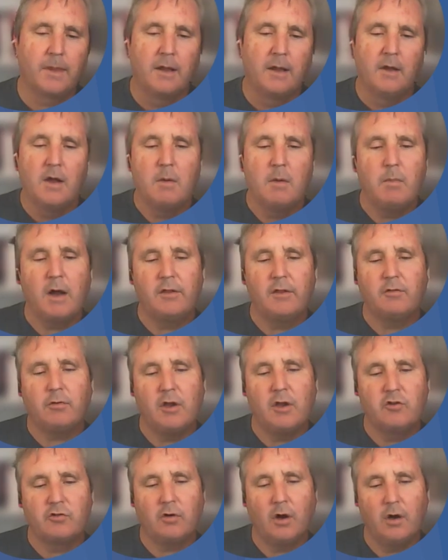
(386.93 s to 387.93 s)
My 3
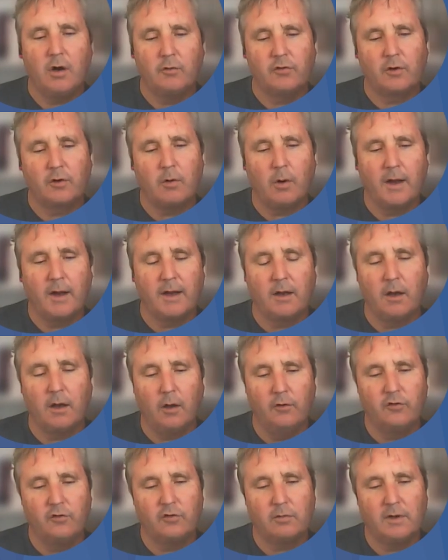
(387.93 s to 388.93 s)
trials are quite
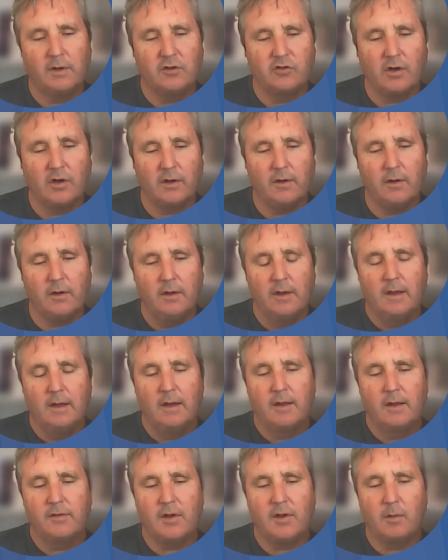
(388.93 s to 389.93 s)
close to each other.
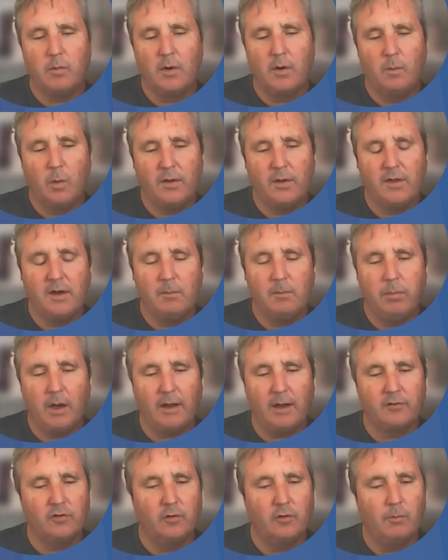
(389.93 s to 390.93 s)
They're within
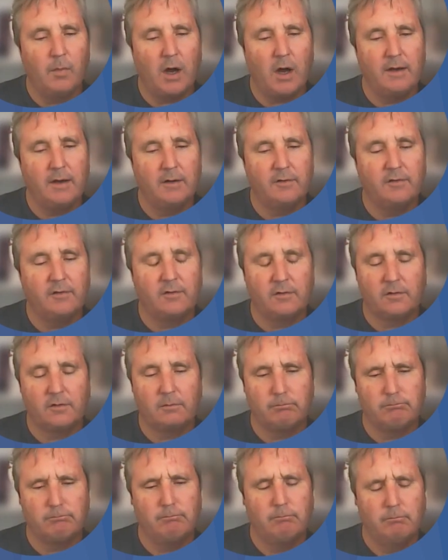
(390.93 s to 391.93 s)
plus or minus
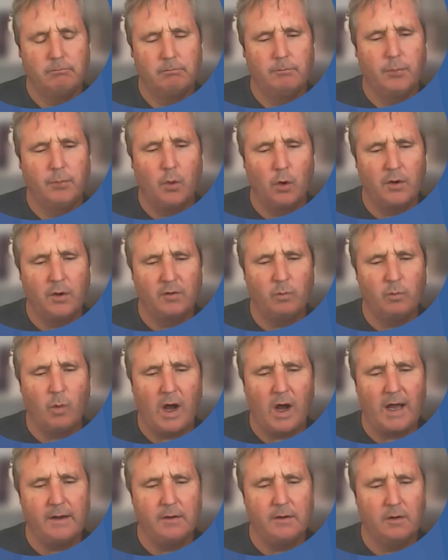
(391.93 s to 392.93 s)

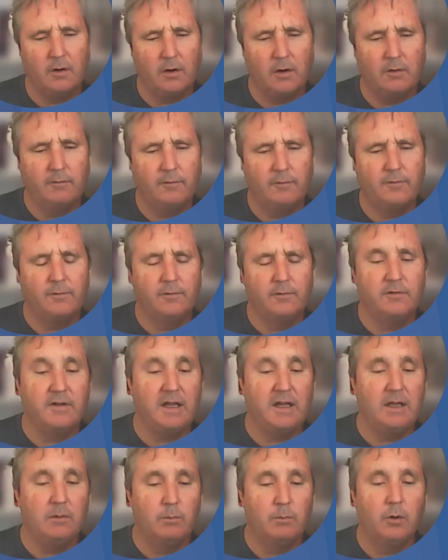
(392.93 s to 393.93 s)
0.1 of
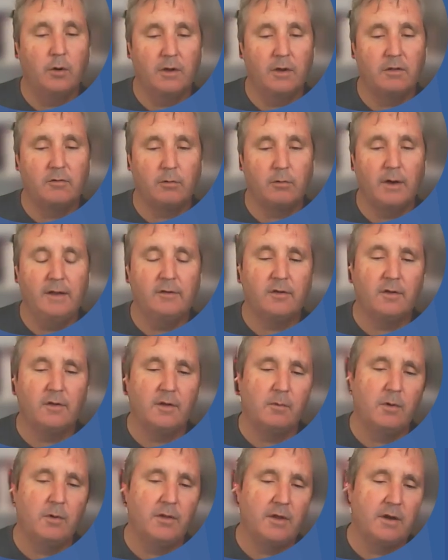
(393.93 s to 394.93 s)
10.3, so they're
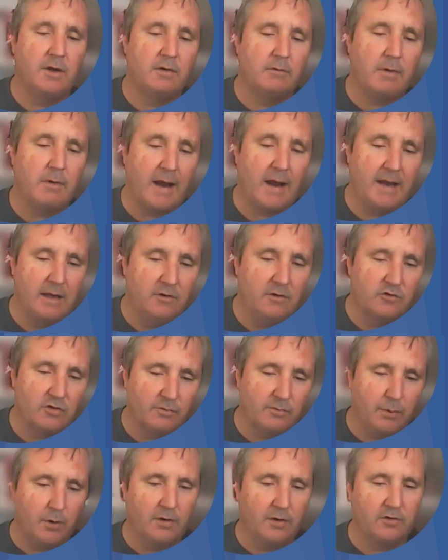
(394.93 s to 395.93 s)
within a range of
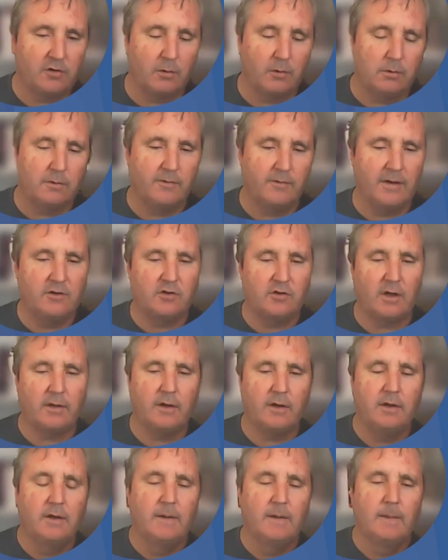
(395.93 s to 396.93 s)
0.2 of each other,
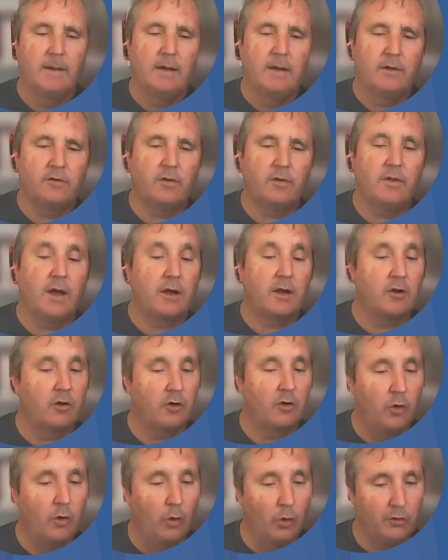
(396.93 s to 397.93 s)
so they're
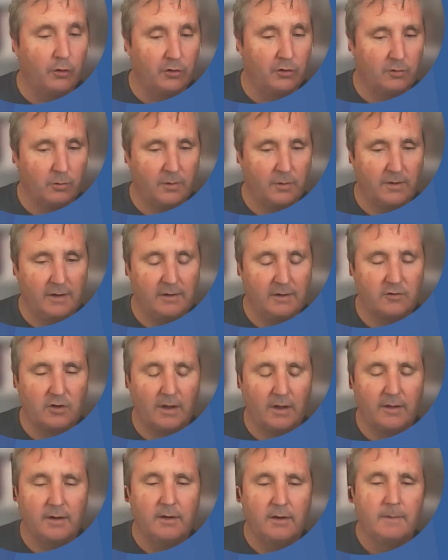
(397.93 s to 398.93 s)
concordant with each other.